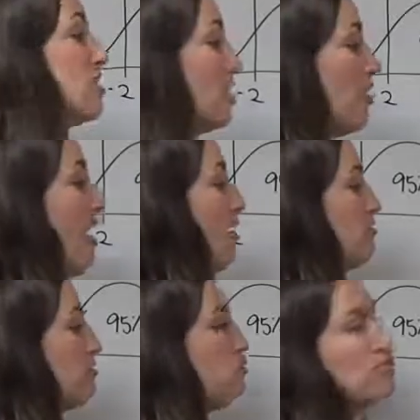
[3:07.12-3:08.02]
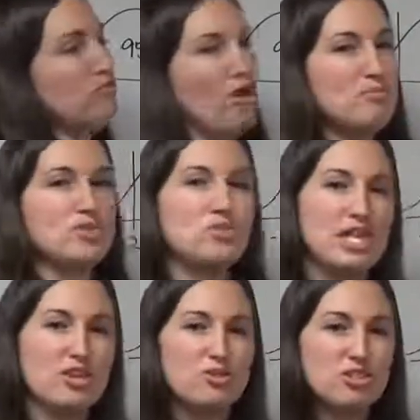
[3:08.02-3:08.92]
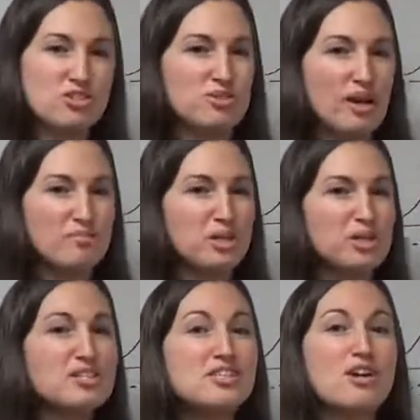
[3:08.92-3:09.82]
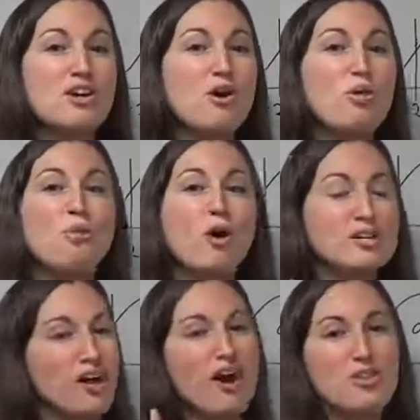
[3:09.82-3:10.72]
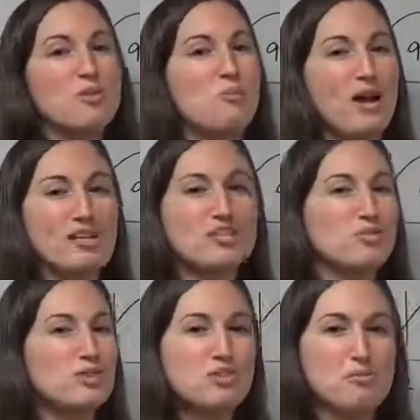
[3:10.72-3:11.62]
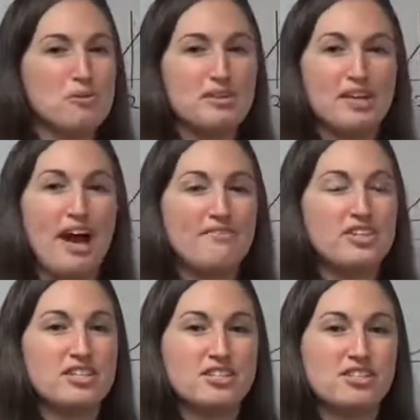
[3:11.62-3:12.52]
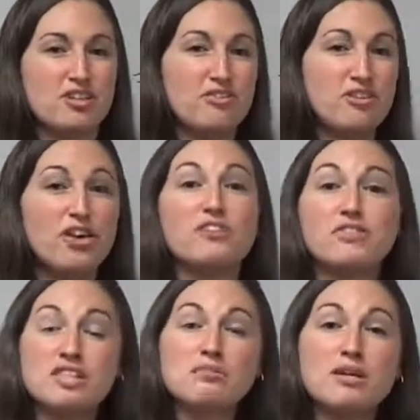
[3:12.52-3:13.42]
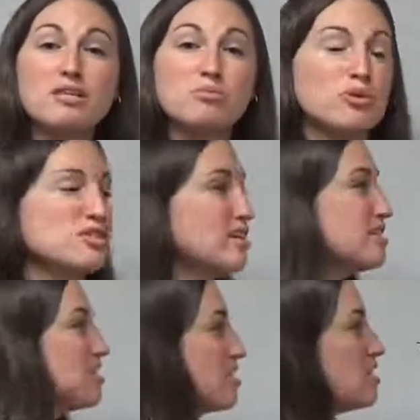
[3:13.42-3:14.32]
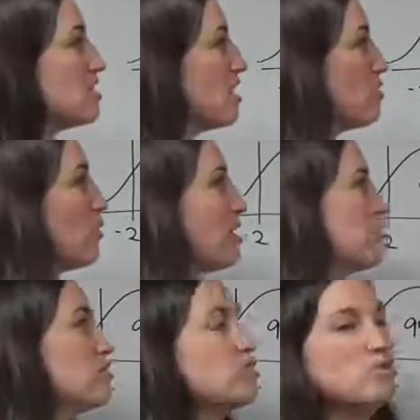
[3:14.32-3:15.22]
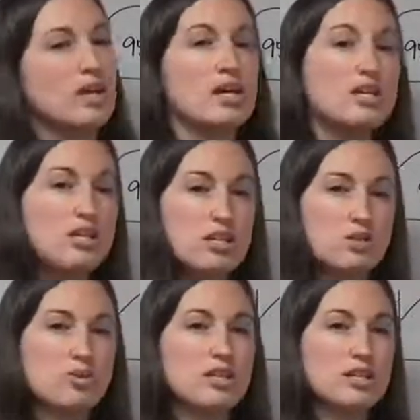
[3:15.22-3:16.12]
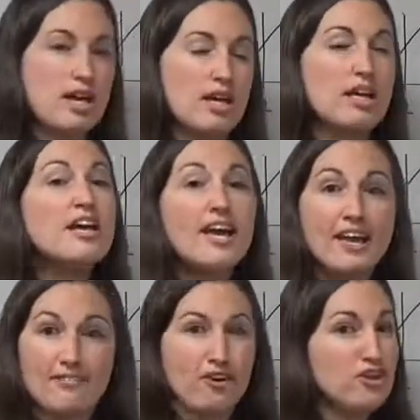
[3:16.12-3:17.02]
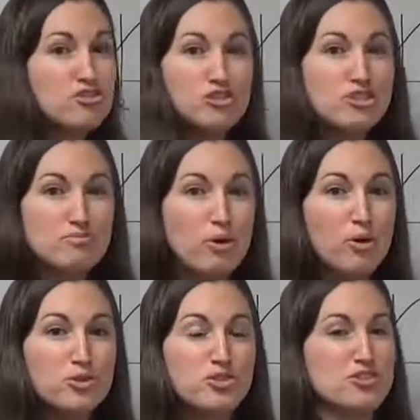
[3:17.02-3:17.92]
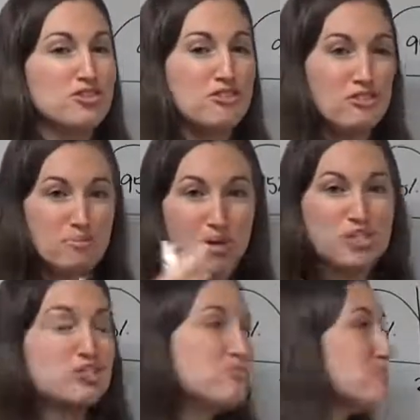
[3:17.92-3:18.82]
their average would fall between those two numbers. One other way to interpret the confidence interval, if this makes more sense, this is another way you could do it. You could think, if hundreds of pollsters, if a bunch of